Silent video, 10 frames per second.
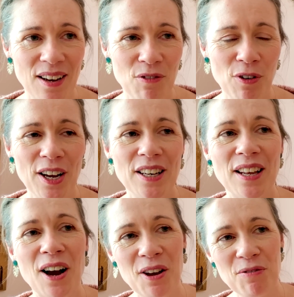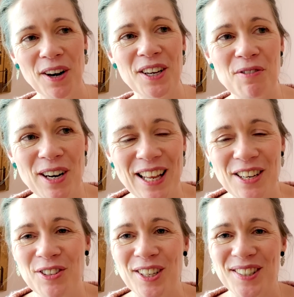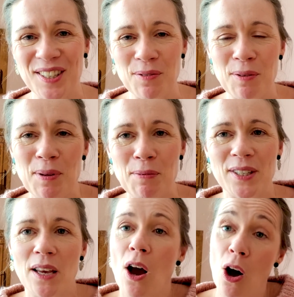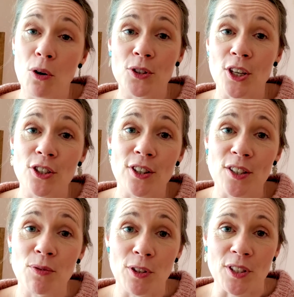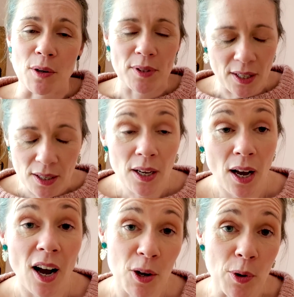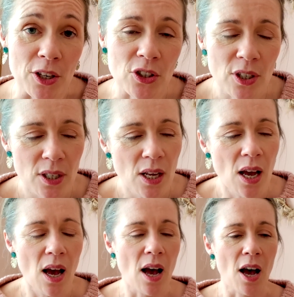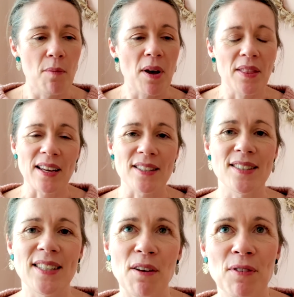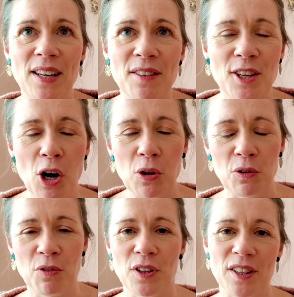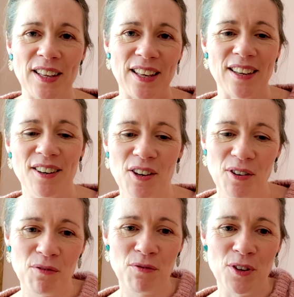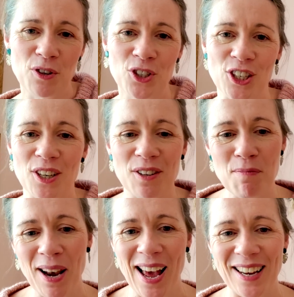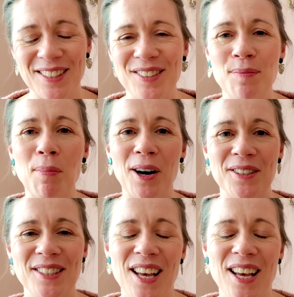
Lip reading: find it really interesting when people say, oh, so you do this full time? It's like, I wish. That is definitely the goal for the future plans, but